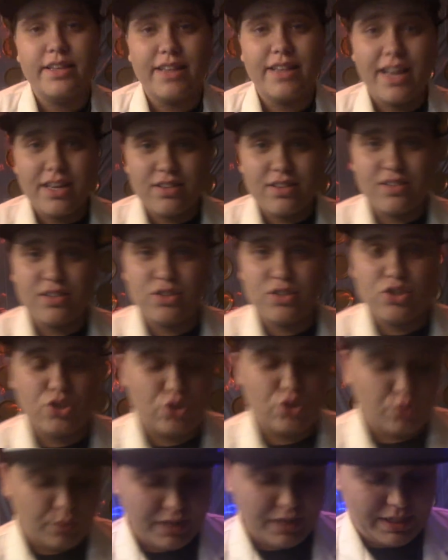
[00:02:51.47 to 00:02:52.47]
next
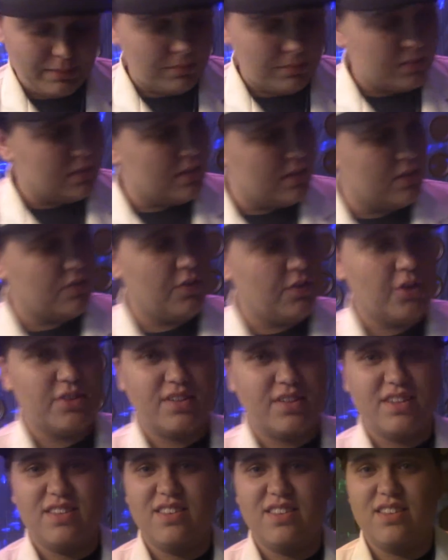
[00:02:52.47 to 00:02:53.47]
extreme, as far
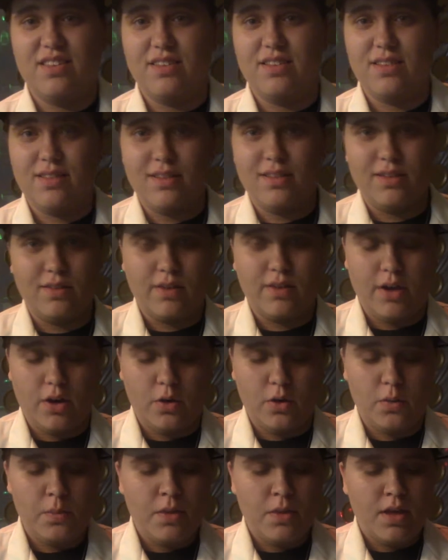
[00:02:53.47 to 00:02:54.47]
as consistencies
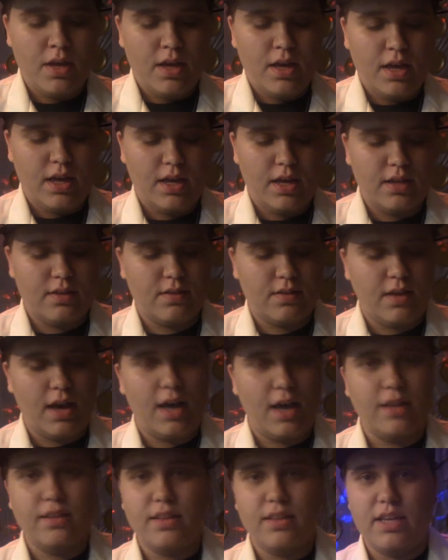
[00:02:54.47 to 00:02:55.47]
go, is
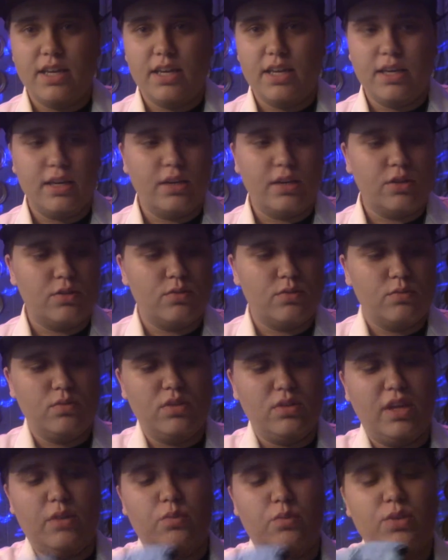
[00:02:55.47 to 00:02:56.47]
the
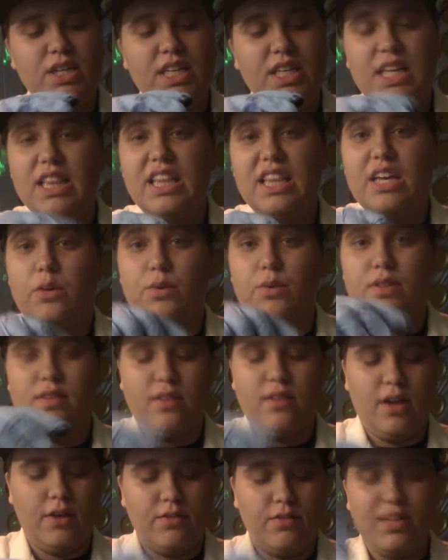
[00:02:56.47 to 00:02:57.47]
like really liquid
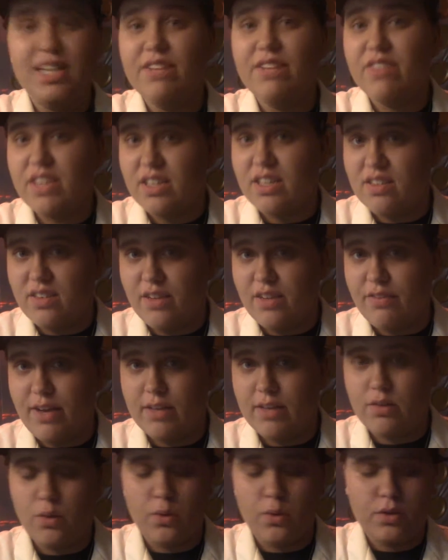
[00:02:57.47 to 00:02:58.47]
stuff. And even this stuff
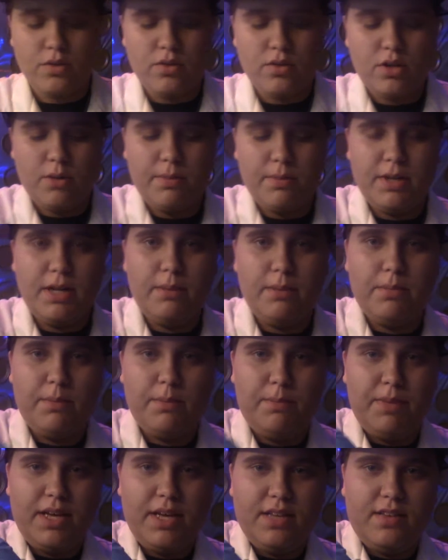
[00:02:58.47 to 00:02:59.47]
has corn syrup in it,
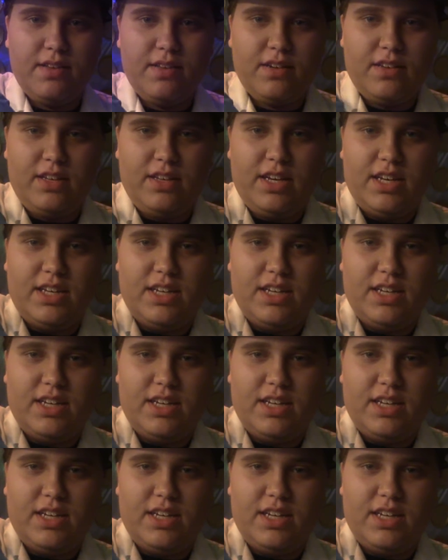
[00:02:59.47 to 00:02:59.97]
but basically